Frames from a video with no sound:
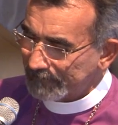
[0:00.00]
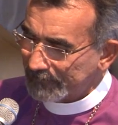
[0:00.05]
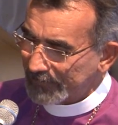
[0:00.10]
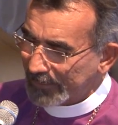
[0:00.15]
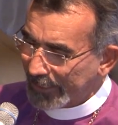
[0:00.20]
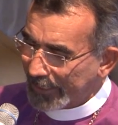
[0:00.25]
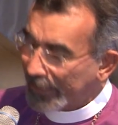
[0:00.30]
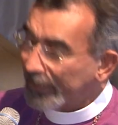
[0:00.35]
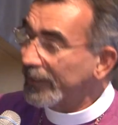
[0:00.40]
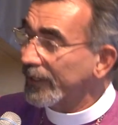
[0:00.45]

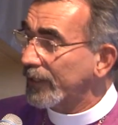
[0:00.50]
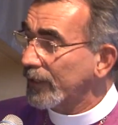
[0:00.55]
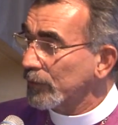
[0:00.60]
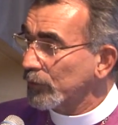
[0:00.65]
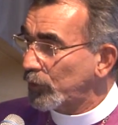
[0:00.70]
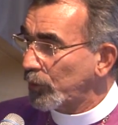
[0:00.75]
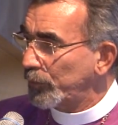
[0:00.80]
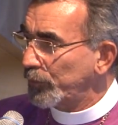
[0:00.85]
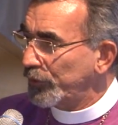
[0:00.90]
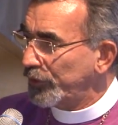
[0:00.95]
the Anglican
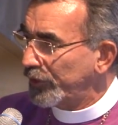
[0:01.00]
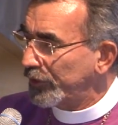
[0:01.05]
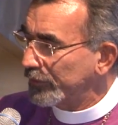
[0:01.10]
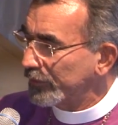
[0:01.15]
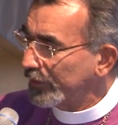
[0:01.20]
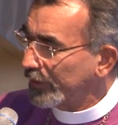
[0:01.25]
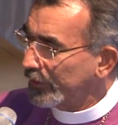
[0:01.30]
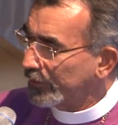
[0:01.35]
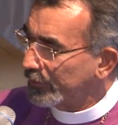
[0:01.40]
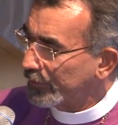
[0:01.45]
Communion,
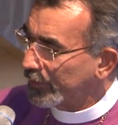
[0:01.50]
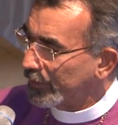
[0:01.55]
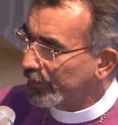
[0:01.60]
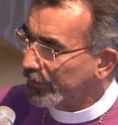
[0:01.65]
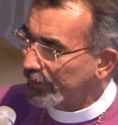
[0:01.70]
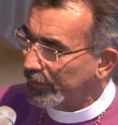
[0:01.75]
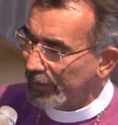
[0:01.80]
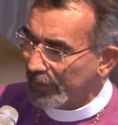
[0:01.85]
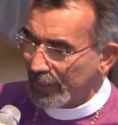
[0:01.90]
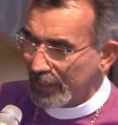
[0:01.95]
in
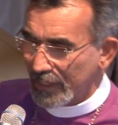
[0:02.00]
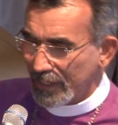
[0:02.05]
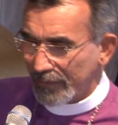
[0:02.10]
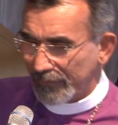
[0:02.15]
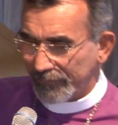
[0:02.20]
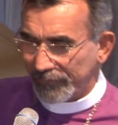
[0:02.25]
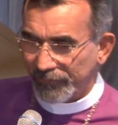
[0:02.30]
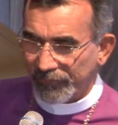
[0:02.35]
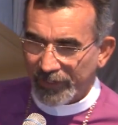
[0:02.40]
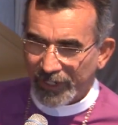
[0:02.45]
the
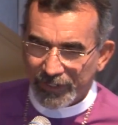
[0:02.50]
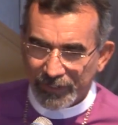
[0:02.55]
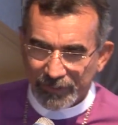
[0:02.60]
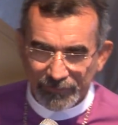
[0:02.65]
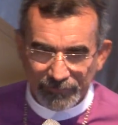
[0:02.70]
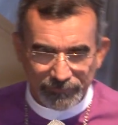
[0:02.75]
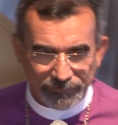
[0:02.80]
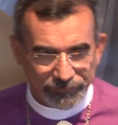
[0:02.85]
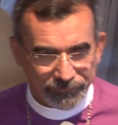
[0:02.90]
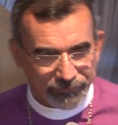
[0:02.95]
very
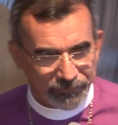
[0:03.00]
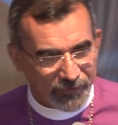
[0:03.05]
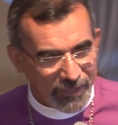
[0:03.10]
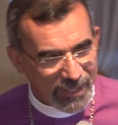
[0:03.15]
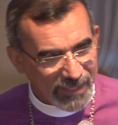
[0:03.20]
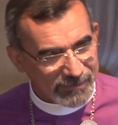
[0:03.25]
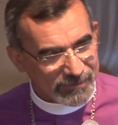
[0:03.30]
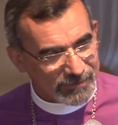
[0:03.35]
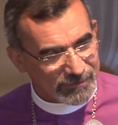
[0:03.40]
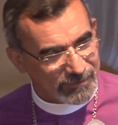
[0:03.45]

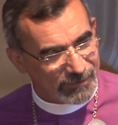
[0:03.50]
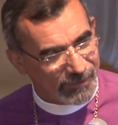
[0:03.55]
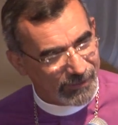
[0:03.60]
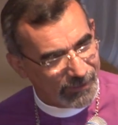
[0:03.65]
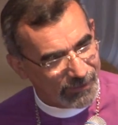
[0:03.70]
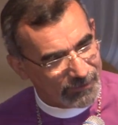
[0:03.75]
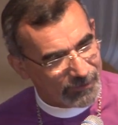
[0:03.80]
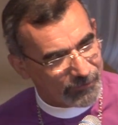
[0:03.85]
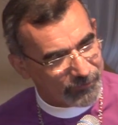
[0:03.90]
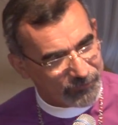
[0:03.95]
fast
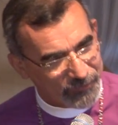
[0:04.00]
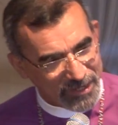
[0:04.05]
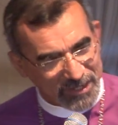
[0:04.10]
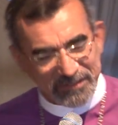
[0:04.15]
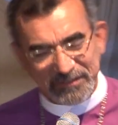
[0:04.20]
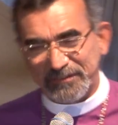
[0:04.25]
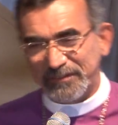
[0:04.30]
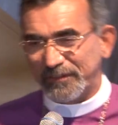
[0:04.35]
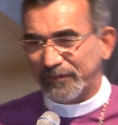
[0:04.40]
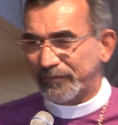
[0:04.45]
and
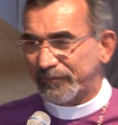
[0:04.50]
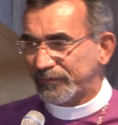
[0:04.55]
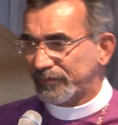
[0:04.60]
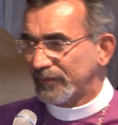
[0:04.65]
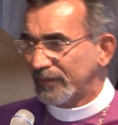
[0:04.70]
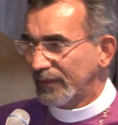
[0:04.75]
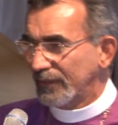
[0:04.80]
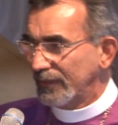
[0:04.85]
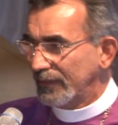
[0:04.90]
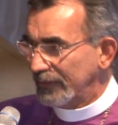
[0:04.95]
effective,
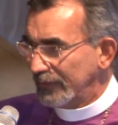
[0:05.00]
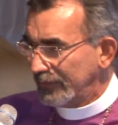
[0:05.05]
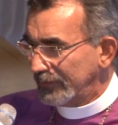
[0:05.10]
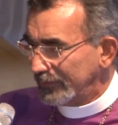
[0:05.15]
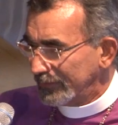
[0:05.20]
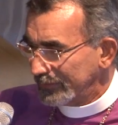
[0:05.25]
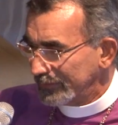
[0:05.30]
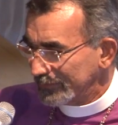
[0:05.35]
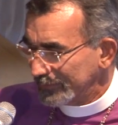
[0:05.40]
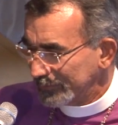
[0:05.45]

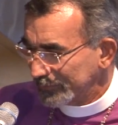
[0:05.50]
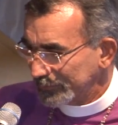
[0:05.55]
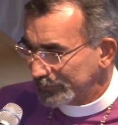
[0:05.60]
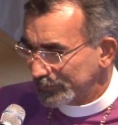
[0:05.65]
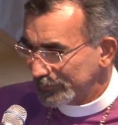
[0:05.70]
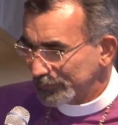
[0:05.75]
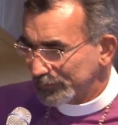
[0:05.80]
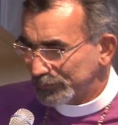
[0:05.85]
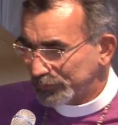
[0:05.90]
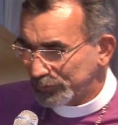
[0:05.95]

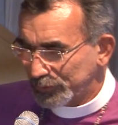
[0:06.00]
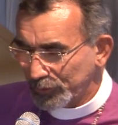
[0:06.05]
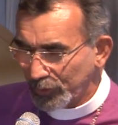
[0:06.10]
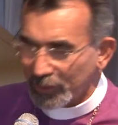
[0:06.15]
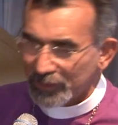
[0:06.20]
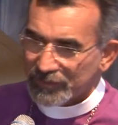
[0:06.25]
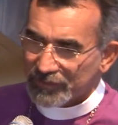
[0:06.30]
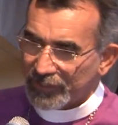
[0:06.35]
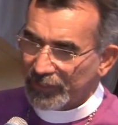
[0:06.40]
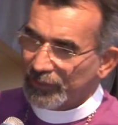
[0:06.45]
to
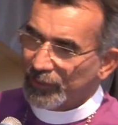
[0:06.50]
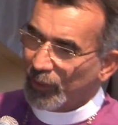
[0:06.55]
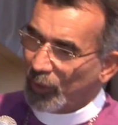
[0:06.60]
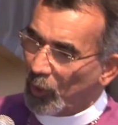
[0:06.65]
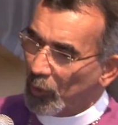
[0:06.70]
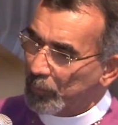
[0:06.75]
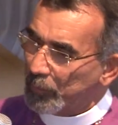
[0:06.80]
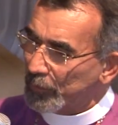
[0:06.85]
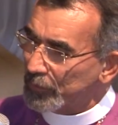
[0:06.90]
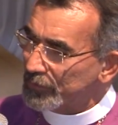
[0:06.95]
not say the
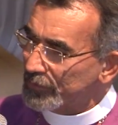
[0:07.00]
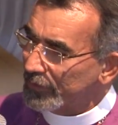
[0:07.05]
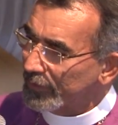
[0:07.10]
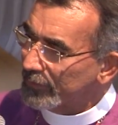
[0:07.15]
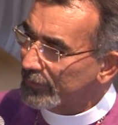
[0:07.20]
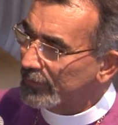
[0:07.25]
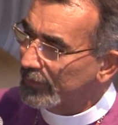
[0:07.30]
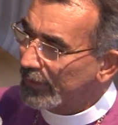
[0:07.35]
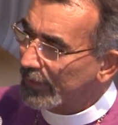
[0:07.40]
opposite,